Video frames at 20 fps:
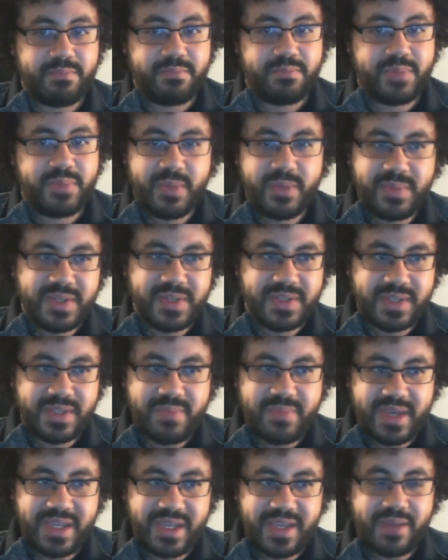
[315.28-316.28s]
purposely
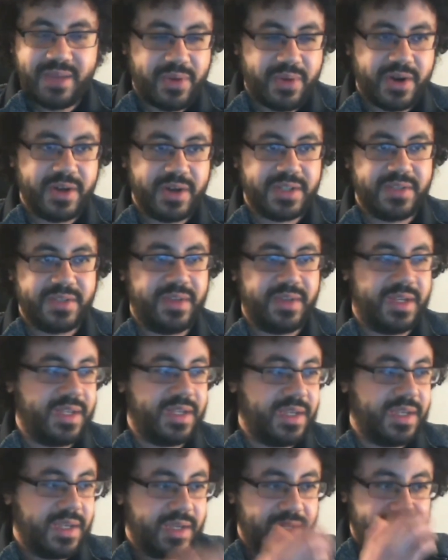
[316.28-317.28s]
picking parts of it
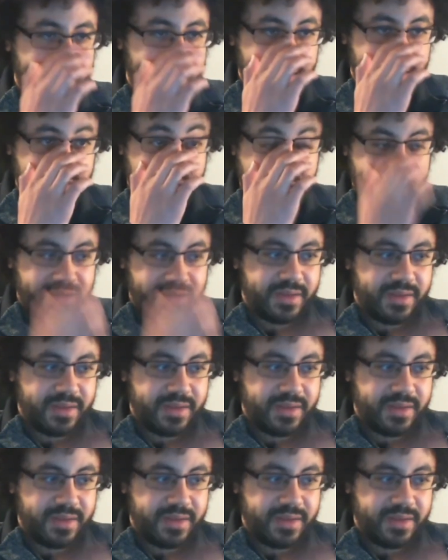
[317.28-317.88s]
that